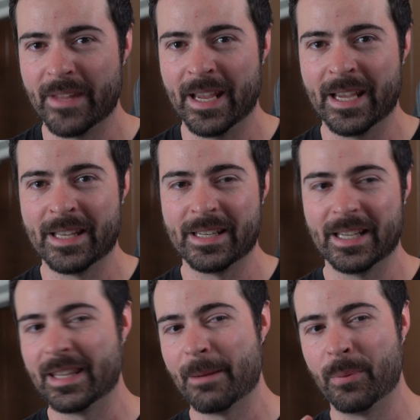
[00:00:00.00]
And
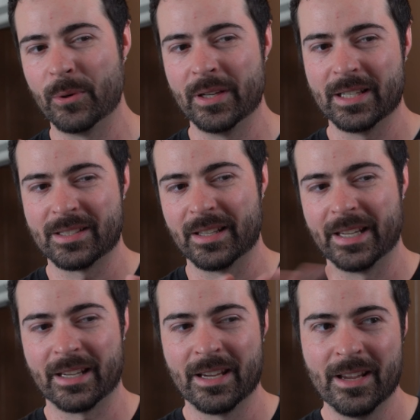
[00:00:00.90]
at that point, it's
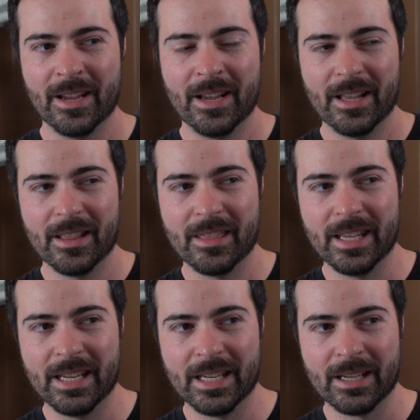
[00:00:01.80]
like,
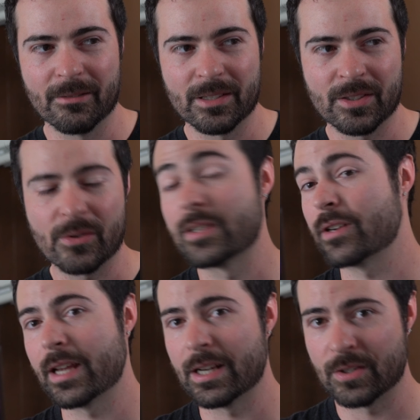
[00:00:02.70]
the screens
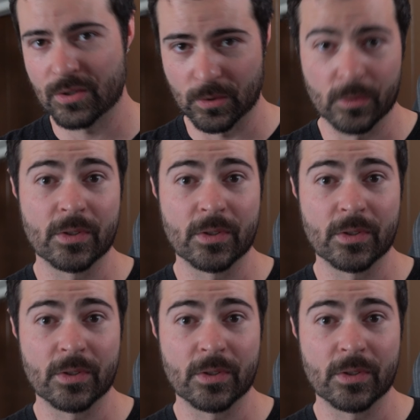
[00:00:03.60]
are getting so